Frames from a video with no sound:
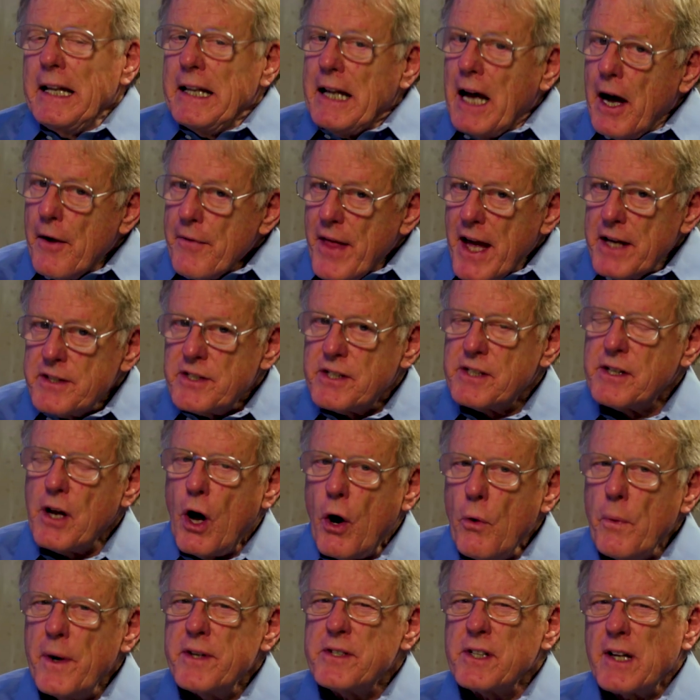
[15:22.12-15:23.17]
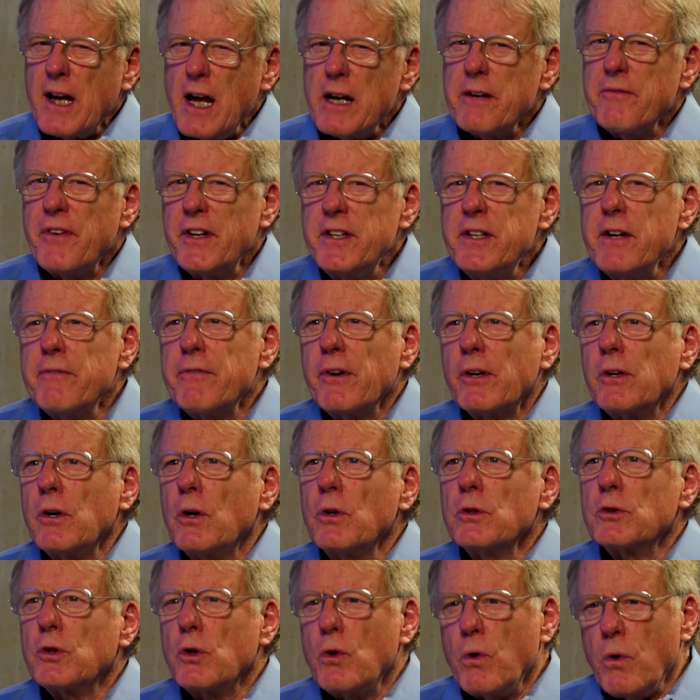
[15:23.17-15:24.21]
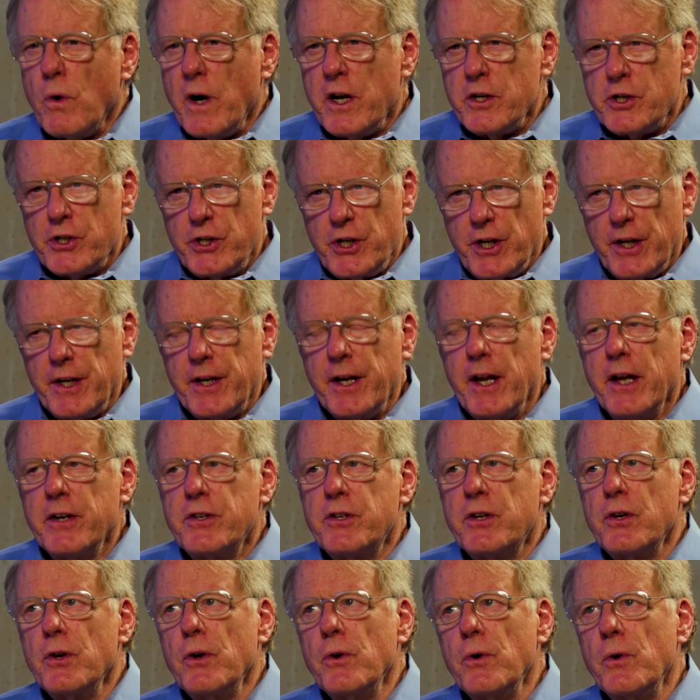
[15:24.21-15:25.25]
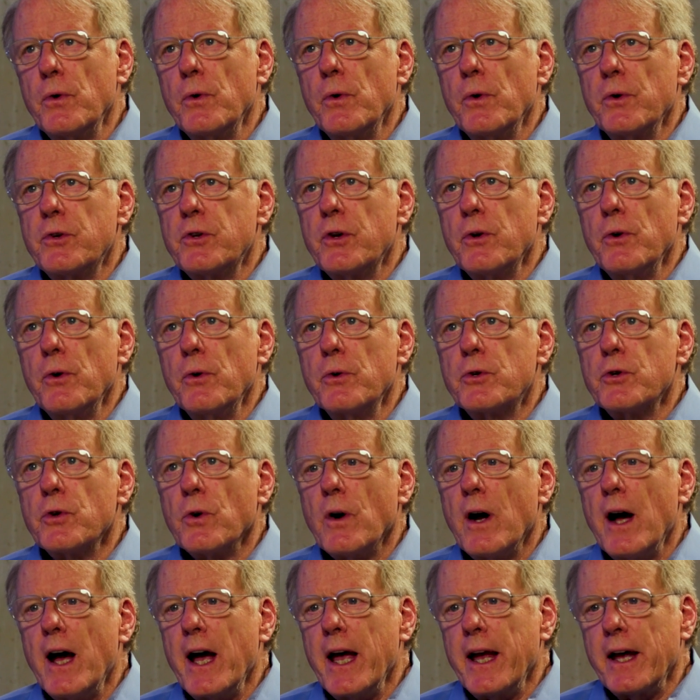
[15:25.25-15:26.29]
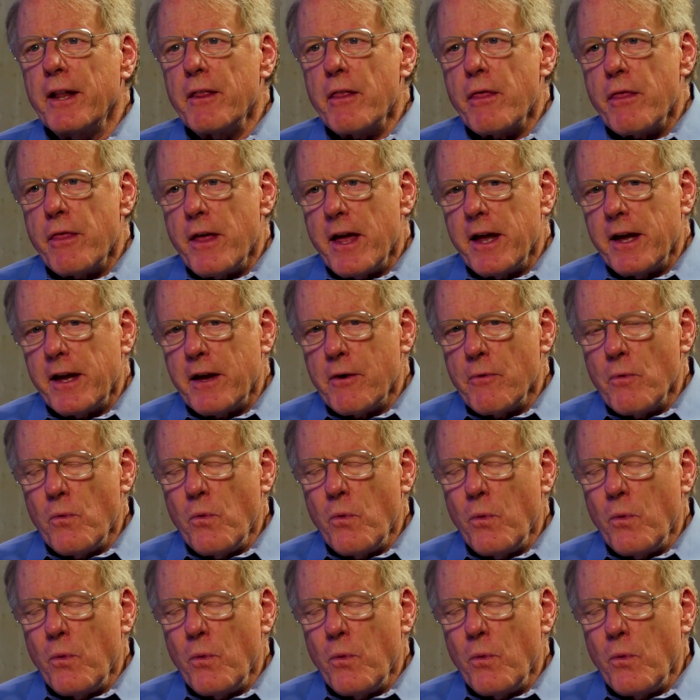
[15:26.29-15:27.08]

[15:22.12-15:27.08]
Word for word: Yeah, that's always kind of a difficult know, question we're, to we're to try and think